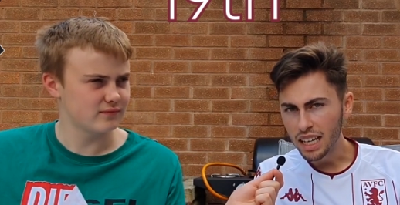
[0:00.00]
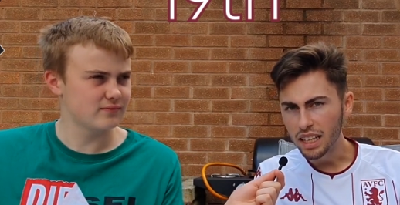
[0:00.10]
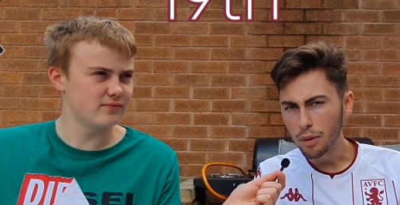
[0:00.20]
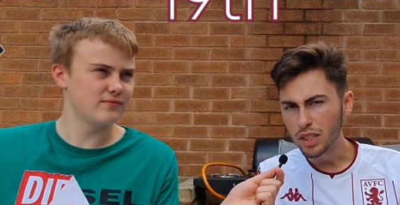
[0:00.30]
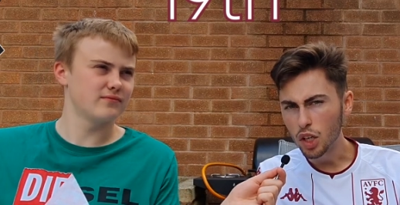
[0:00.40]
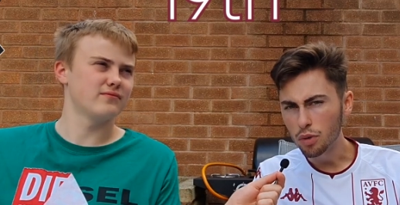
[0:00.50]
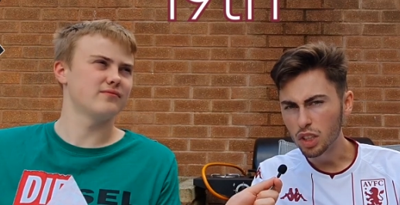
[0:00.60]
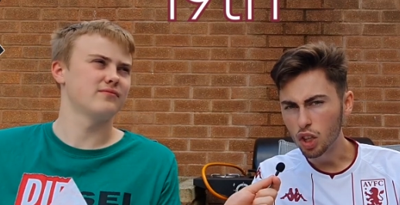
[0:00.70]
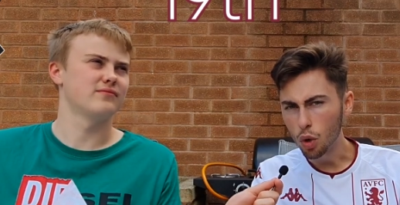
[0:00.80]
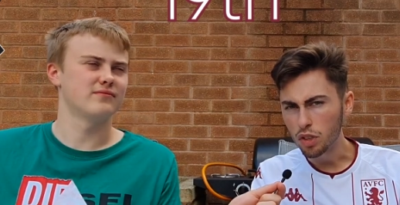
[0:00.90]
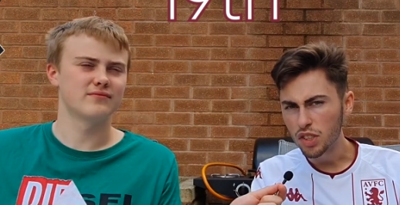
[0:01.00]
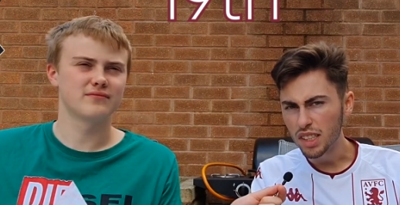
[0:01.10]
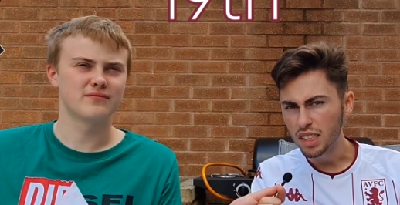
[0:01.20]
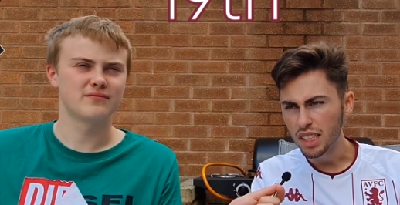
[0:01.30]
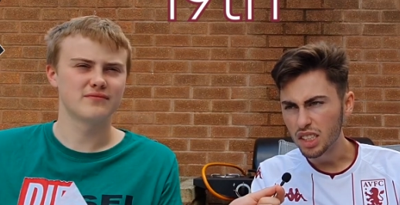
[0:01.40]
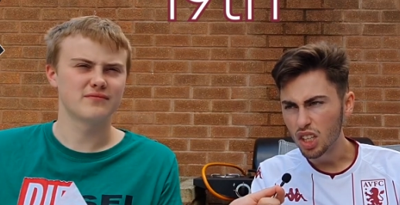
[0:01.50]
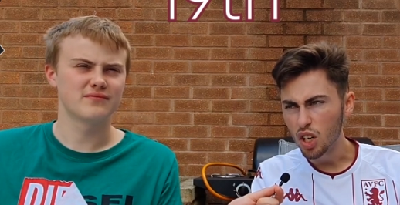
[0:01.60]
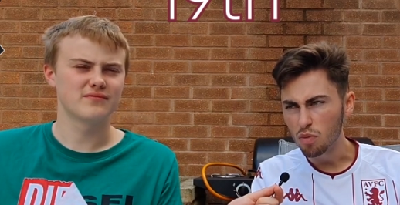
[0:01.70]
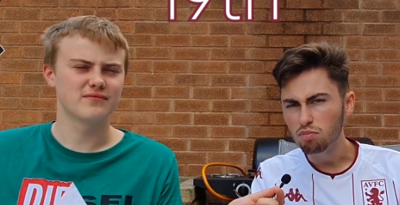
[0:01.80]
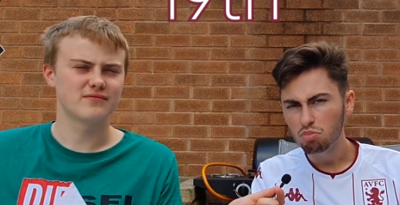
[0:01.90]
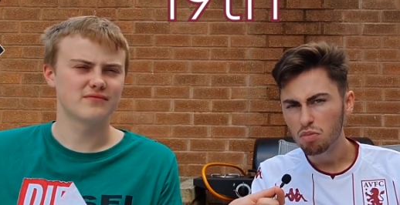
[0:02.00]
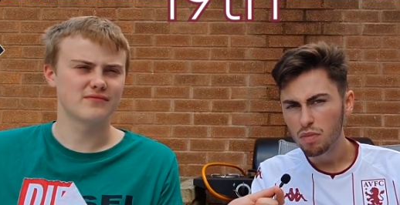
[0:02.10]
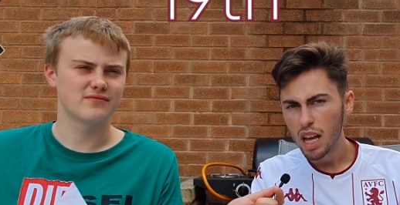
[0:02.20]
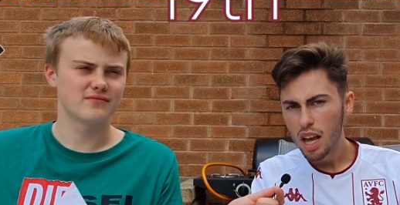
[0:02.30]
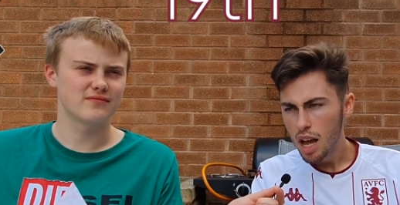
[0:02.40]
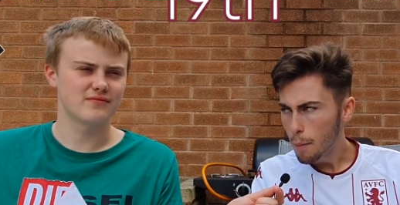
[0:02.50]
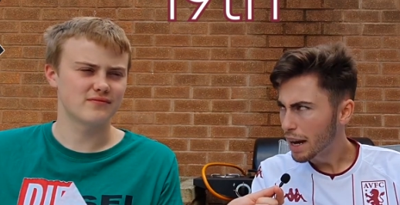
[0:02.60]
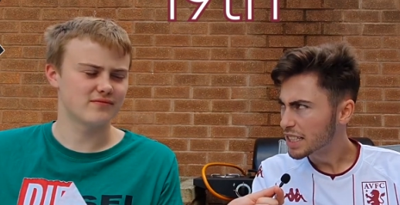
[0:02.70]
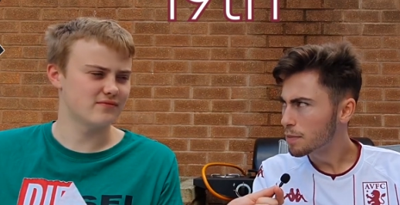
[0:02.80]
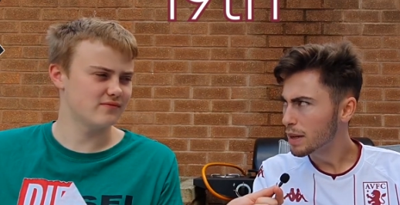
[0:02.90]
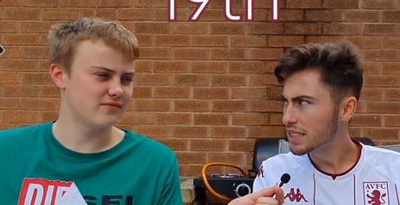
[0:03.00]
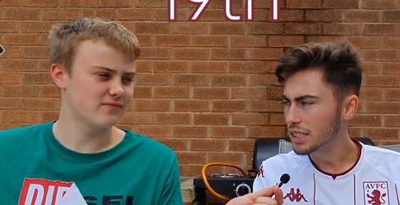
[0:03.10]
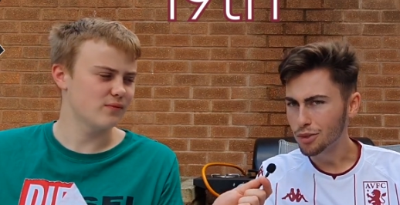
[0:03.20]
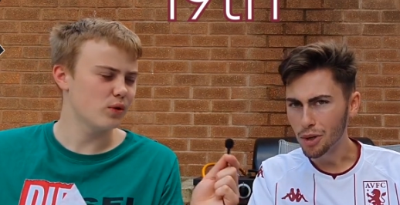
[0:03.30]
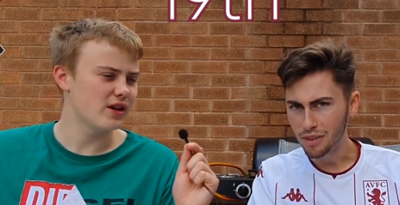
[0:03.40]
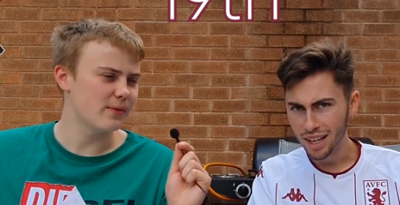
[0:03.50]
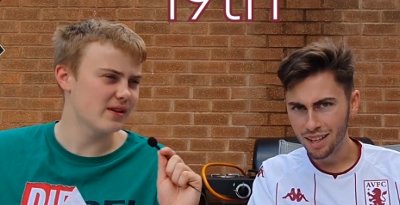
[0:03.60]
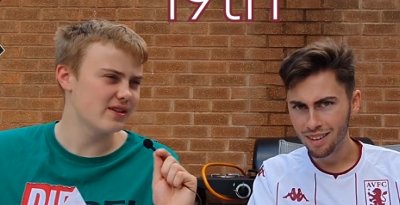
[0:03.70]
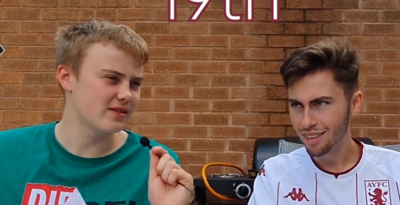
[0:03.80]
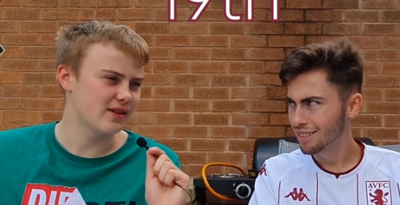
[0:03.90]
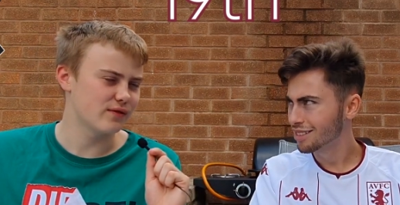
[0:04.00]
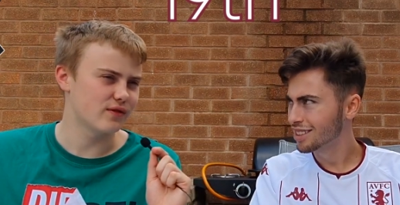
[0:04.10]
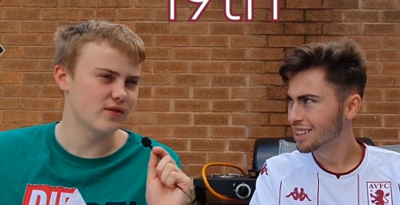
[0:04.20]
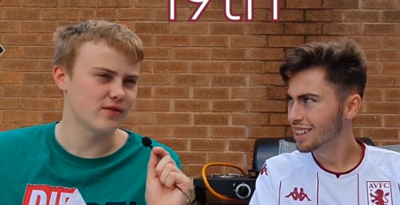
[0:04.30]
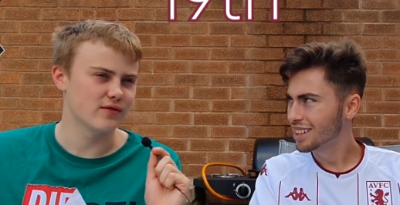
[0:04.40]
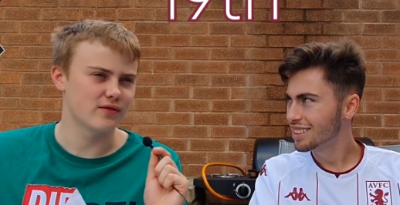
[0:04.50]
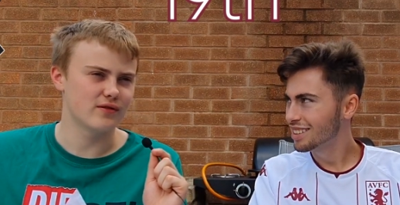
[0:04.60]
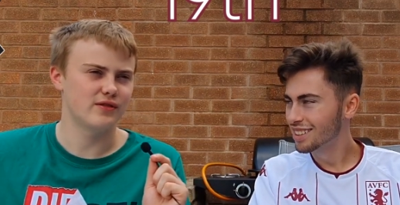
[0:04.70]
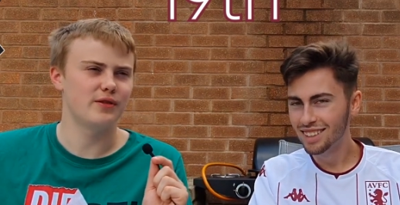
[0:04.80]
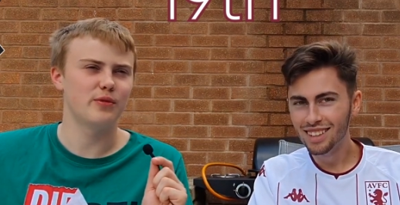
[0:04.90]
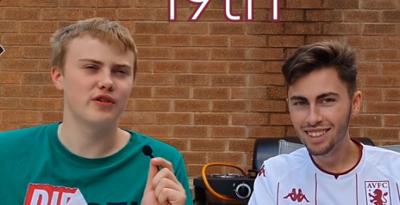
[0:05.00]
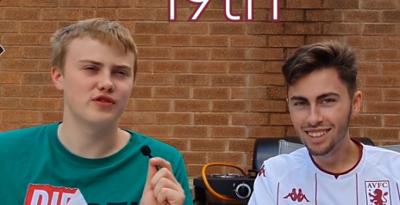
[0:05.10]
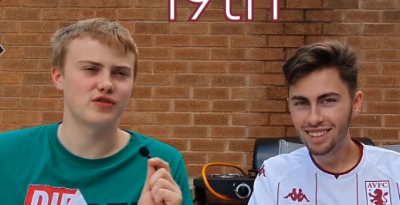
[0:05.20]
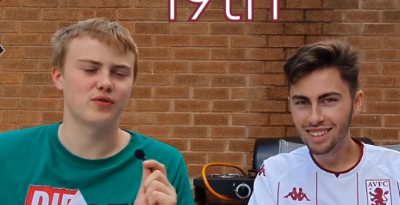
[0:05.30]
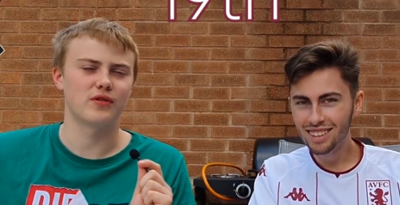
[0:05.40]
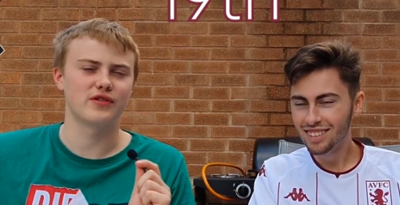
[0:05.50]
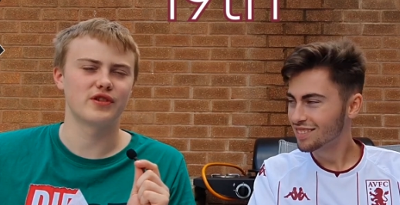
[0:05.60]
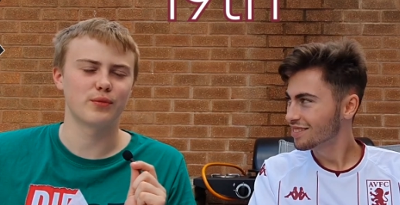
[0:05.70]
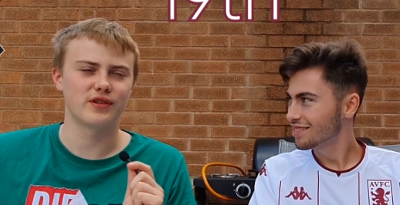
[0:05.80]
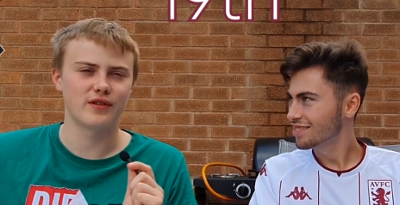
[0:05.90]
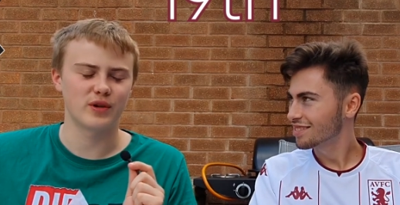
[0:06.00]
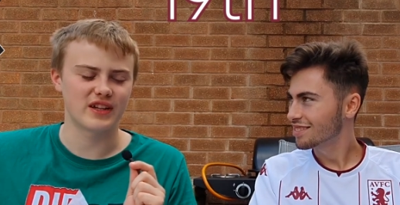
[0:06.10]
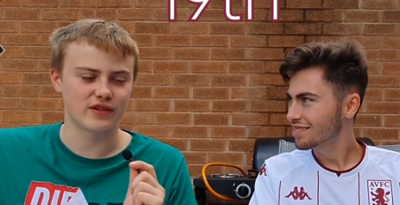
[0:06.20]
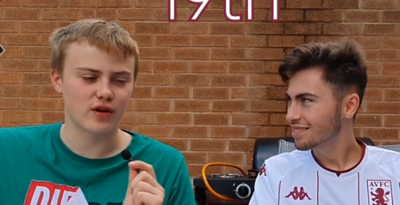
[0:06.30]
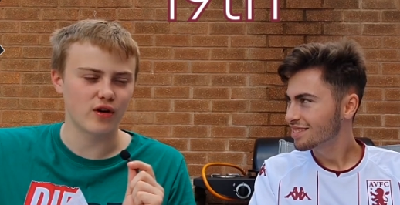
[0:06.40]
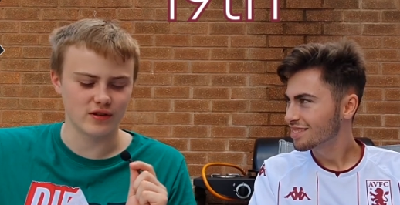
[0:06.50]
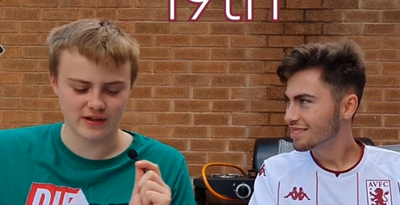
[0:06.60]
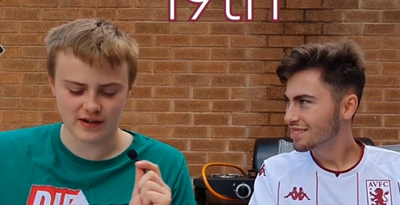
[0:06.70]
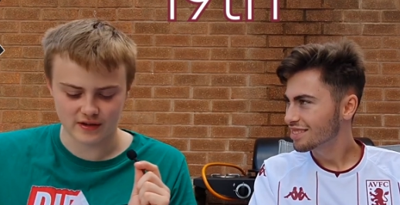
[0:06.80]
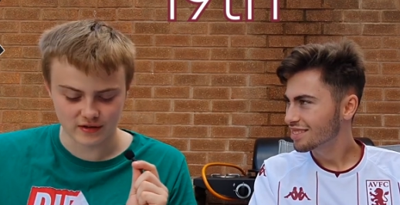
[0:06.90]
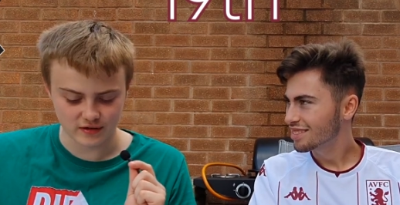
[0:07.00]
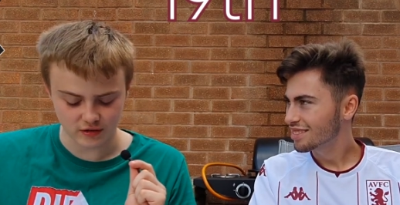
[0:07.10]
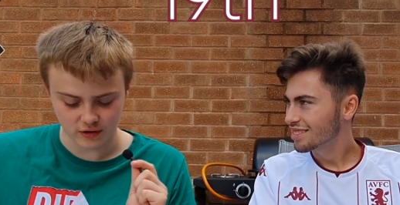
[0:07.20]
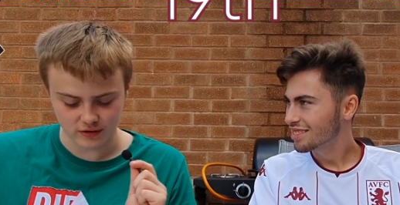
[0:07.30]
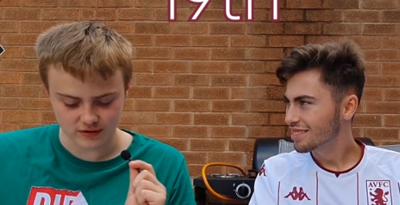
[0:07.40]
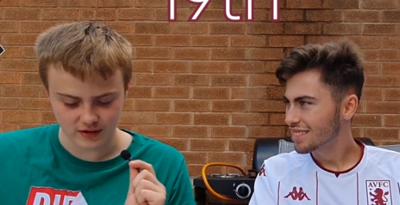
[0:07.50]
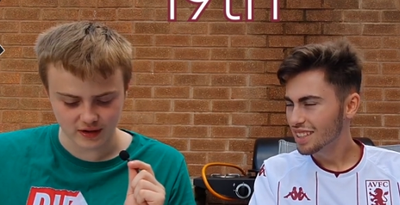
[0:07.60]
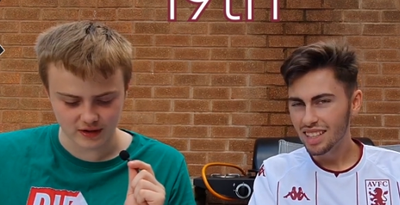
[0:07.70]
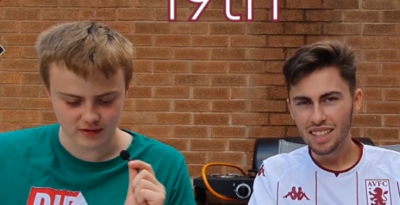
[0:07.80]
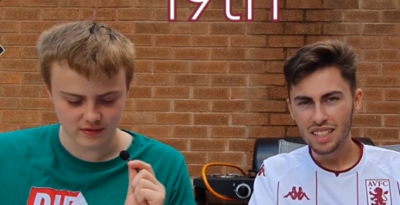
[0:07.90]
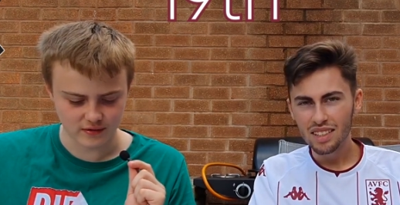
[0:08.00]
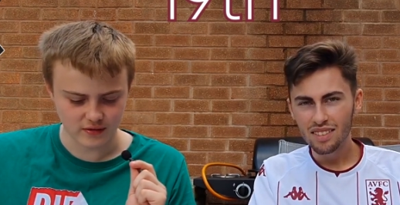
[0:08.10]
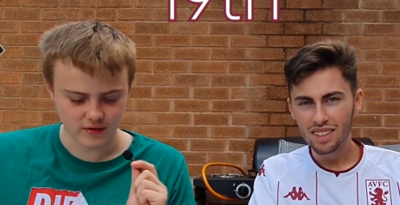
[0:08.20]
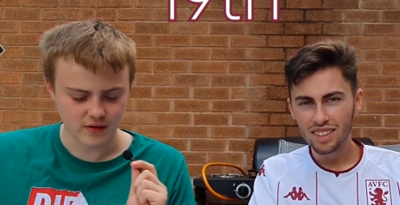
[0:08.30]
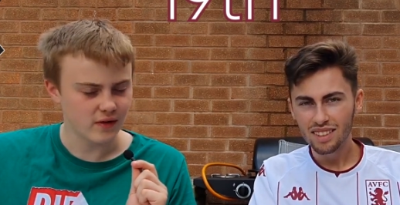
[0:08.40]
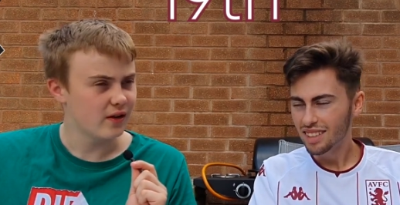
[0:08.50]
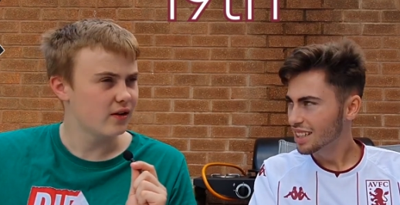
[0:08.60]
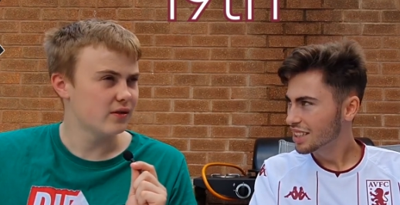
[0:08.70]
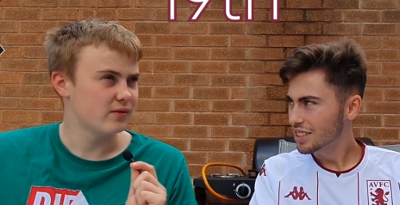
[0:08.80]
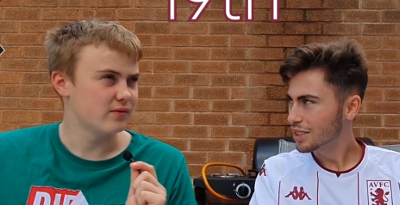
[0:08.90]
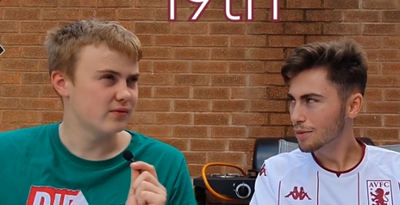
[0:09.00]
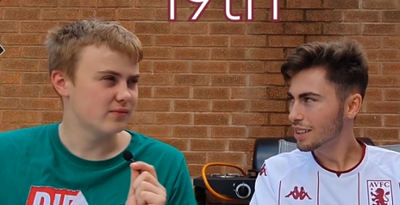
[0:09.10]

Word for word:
Speaker 1: and now he's going to Norwich City. So, amazing business,
Speaker 2: right? But yeah, there. But they didn't have to. He wanted to join us. Yeah, we had hardly any of the signings they had. Just,